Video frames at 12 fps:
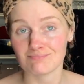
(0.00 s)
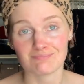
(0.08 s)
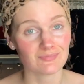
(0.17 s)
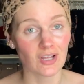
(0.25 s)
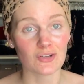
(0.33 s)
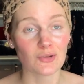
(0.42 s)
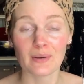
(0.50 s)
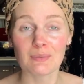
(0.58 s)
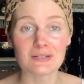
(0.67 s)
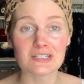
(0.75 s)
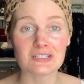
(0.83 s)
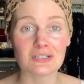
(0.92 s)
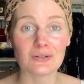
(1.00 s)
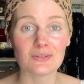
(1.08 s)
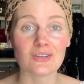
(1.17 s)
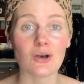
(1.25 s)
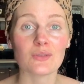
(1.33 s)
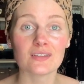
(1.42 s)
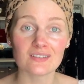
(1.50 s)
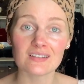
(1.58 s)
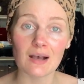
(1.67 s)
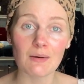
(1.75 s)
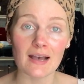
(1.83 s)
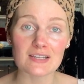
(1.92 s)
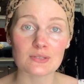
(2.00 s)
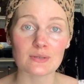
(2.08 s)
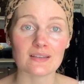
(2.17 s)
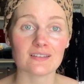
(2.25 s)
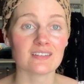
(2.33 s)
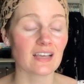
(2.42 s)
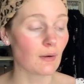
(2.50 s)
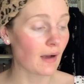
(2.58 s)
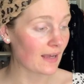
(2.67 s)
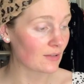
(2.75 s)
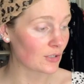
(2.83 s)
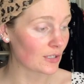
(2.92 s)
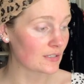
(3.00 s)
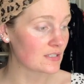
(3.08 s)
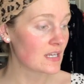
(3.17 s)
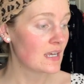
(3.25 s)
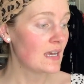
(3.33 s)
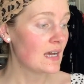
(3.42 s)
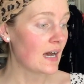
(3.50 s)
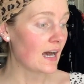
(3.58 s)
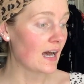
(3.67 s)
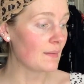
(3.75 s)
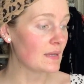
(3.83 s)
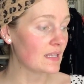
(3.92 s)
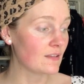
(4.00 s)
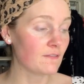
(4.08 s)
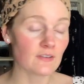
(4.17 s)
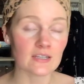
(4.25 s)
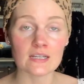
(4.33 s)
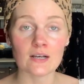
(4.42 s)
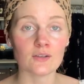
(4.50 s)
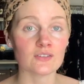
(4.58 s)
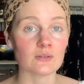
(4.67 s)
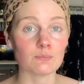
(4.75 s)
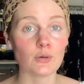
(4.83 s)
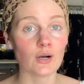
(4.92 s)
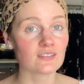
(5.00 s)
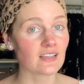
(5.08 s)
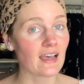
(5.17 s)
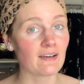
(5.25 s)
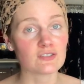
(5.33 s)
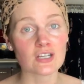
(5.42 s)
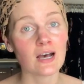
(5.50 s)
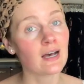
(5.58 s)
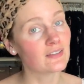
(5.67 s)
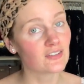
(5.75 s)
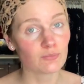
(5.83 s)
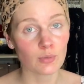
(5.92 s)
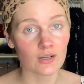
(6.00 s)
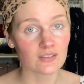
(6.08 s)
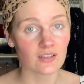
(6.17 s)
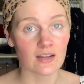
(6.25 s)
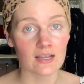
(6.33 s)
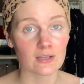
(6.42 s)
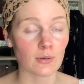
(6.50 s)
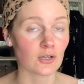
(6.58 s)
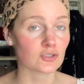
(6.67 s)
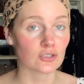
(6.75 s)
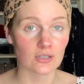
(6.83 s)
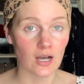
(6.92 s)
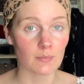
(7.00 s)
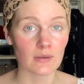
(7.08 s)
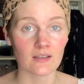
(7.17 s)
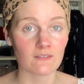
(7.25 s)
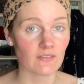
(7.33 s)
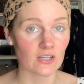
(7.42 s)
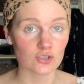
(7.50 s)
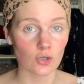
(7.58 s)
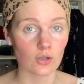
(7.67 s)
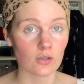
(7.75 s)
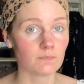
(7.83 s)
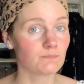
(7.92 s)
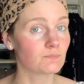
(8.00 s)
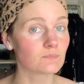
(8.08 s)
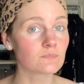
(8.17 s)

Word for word: not knowing what to do. So this is how I do it. This is how I learned um, in the videos and books. I have tons of books on acupuncture and cupping and facial